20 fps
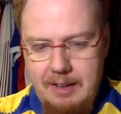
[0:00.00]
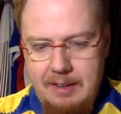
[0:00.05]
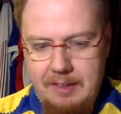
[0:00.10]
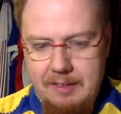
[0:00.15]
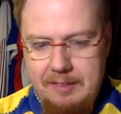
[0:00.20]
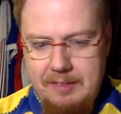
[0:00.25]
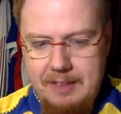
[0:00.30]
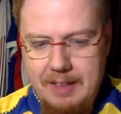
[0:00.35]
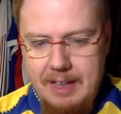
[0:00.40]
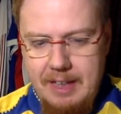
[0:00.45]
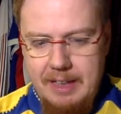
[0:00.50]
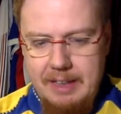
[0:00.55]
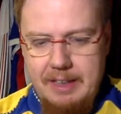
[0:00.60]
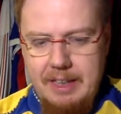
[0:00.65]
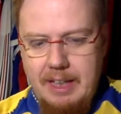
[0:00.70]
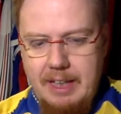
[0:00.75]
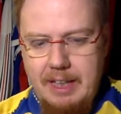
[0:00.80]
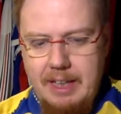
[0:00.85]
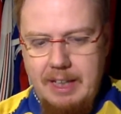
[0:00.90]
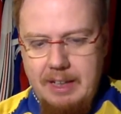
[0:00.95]

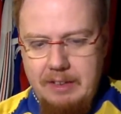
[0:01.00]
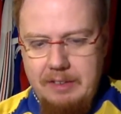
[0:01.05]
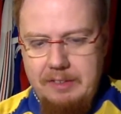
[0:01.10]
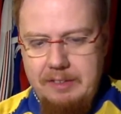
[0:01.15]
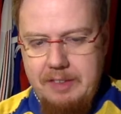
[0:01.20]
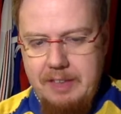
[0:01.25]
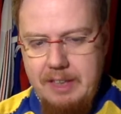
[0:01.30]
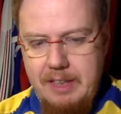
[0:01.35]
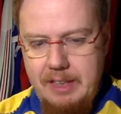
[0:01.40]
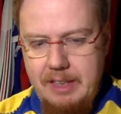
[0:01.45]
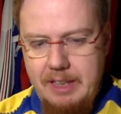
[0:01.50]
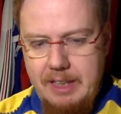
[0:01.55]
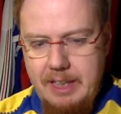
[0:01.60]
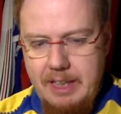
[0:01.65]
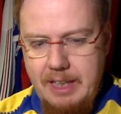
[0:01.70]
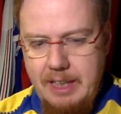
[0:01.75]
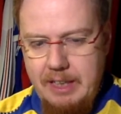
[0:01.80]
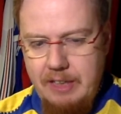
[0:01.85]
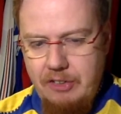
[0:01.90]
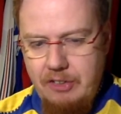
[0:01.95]
Saturday. On Saturday,
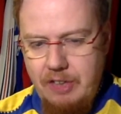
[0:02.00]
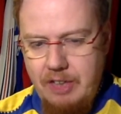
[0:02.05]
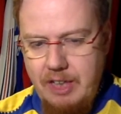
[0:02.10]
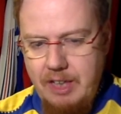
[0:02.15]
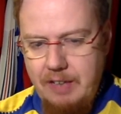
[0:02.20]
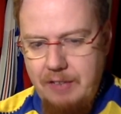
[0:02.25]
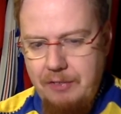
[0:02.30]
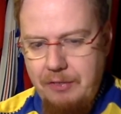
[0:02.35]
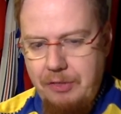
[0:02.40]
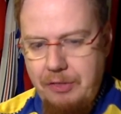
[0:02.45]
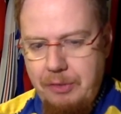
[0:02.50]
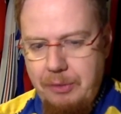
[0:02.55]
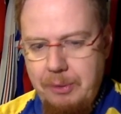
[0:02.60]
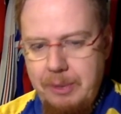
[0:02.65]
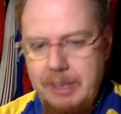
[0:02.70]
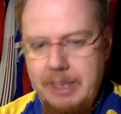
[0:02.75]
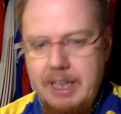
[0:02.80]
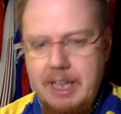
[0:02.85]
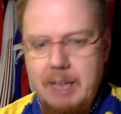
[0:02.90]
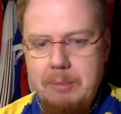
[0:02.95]
I actually have
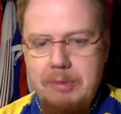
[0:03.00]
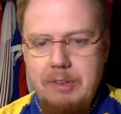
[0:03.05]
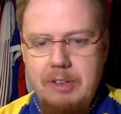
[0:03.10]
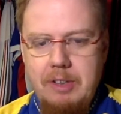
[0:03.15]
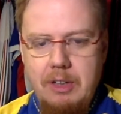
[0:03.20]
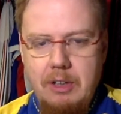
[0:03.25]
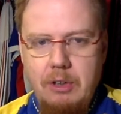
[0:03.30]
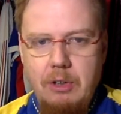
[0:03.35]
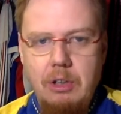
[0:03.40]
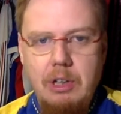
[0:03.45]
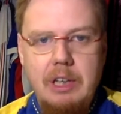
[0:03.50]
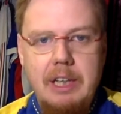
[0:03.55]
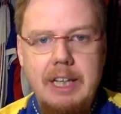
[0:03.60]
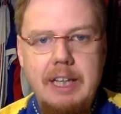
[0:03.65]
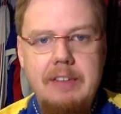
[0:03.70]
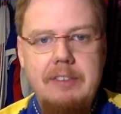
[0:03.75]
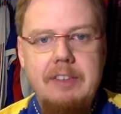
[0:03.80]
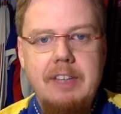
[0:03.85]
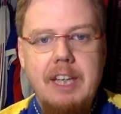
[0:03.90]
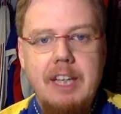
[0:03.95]
three games, and they're all
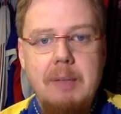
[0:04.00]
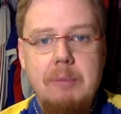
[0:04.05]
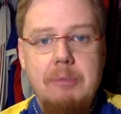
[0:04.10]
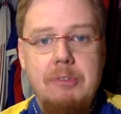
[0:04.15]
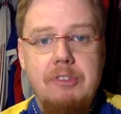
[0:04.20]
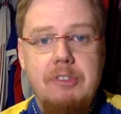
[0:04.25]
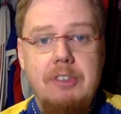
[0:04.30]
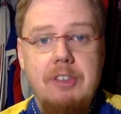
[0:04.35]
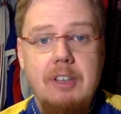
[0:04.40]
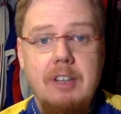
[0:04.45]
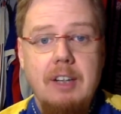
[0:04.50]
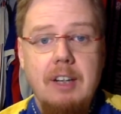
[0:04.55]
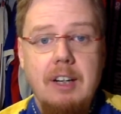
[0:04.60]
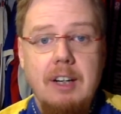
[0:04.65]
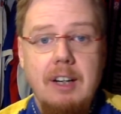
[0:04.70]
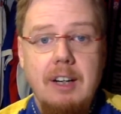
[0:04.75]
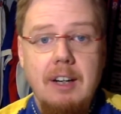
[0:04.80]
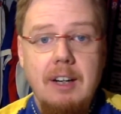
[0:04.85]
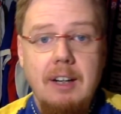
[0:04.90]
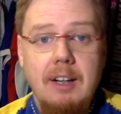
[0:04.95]
late games.
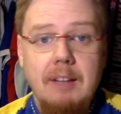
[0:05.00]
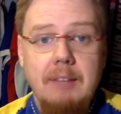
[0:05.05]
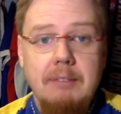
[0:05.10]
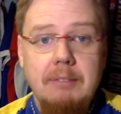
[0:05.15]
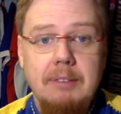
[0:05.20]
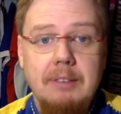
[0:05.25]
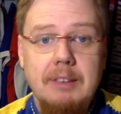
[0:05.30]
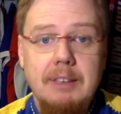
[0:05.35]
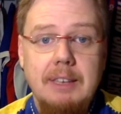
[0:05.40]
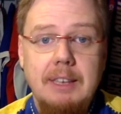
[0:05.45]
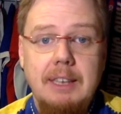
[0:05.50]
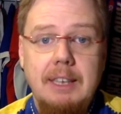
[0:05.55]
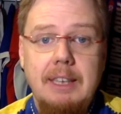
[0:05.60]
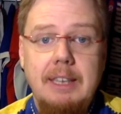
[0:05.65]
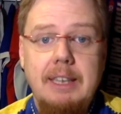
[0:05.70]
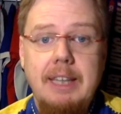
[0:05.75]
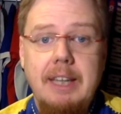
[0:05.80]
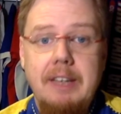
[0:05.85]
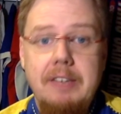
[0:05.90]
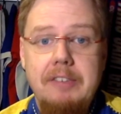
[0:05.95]
Uh,
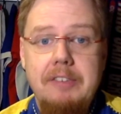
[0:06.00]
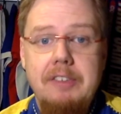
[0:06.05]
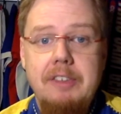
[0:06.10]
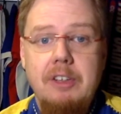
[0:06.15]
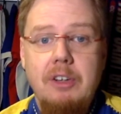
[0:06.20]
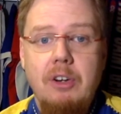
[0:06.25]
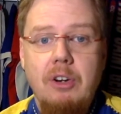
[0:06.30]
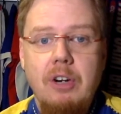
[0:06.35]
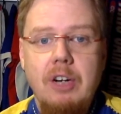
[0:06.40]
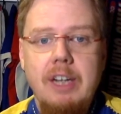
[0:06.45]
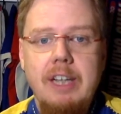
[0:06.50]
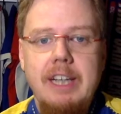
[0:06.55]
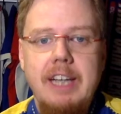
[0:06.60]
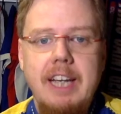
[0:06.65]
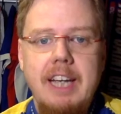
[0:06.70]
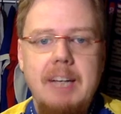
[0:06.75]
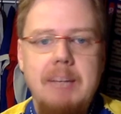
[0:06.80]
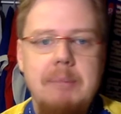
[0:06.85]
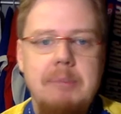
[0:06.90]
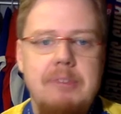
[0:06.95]
yes, the early
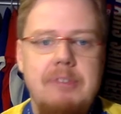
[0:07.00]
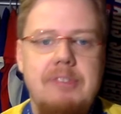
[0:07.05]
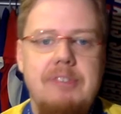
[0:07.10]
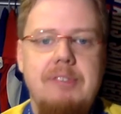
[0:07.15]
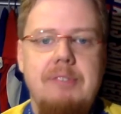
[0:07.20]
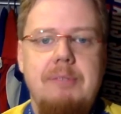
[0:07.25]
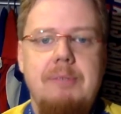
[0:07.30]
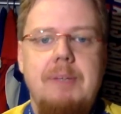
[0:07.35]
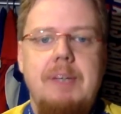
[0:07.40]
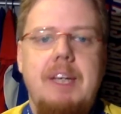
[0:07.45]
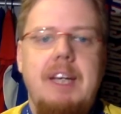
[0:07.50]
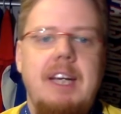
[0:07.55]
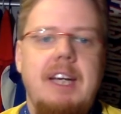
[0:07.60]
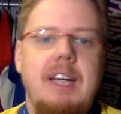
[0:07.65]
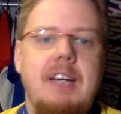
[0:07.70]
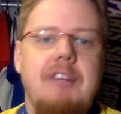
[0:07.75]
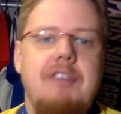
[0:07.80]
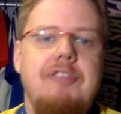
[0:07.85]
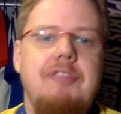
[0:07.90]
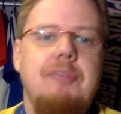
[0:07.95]
games we
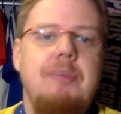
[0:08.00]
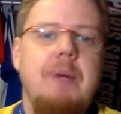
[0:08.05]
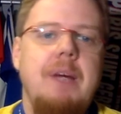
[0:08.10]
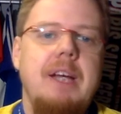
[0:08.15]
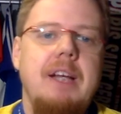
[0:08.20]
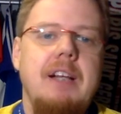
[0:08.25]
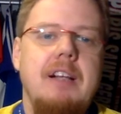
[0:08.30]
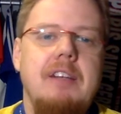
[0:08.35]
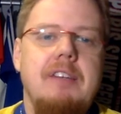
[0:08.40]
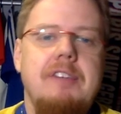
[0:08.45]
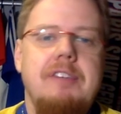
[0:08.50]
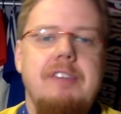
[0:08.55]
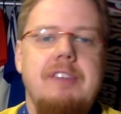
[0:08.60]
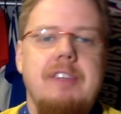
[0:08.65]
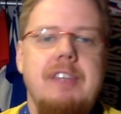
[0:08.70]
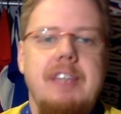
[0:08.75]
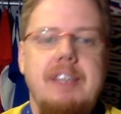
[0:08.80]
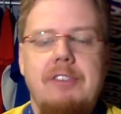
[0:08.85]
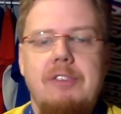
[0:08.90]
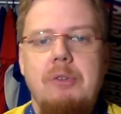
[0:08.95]
have, Wales
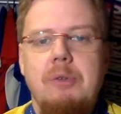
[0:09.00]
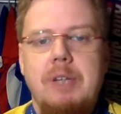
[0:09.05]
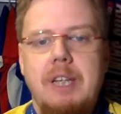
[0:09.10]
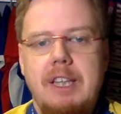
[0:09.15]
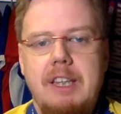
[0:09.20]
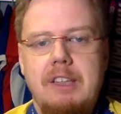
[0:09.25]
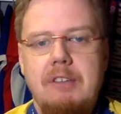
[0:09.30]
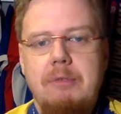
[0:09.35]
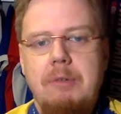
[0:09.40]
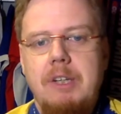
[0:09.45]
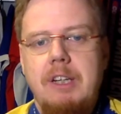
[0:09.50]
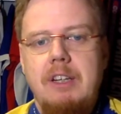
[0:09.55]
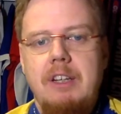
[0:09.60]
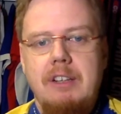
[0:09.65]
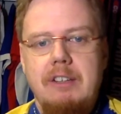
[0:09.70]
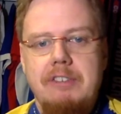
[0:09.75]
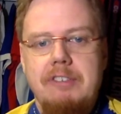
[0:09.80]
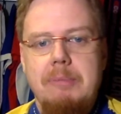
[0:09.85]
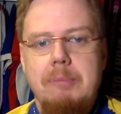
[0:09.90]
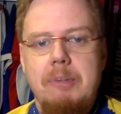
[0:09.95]
needs to get the win in
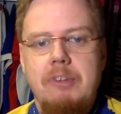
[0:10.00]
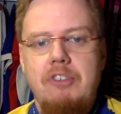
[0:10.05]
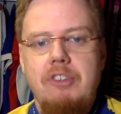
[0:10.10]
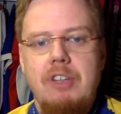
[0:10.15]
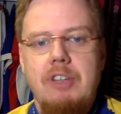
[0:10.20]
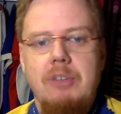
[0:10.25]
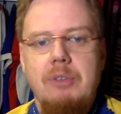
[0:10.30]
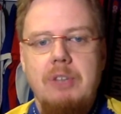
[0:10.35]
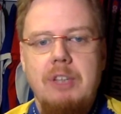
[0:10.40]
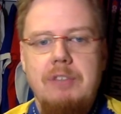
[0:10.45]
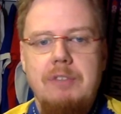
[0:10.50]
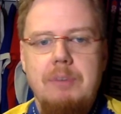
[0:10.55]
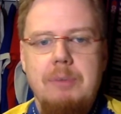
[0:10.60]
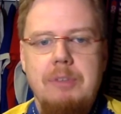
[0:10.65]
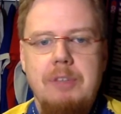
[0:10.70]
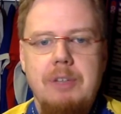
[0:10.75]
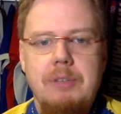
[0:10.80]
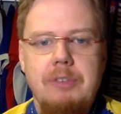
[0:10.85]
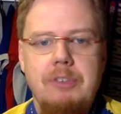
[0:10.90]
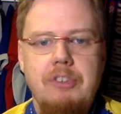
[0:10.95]
Azerbaijan to give
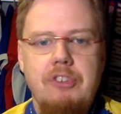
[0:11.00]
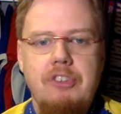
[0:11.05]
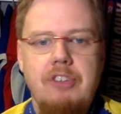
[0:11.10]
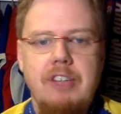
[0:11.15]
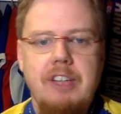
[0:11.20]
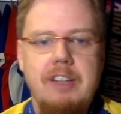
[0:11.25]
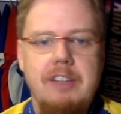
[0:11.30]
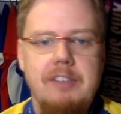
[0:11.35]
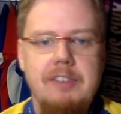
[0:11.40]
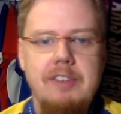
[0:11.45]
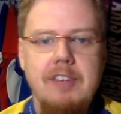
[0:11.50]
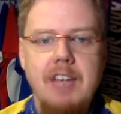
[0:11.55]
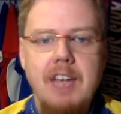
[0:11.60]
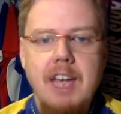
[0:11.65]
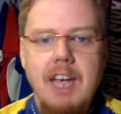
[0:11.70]
themselves a chance.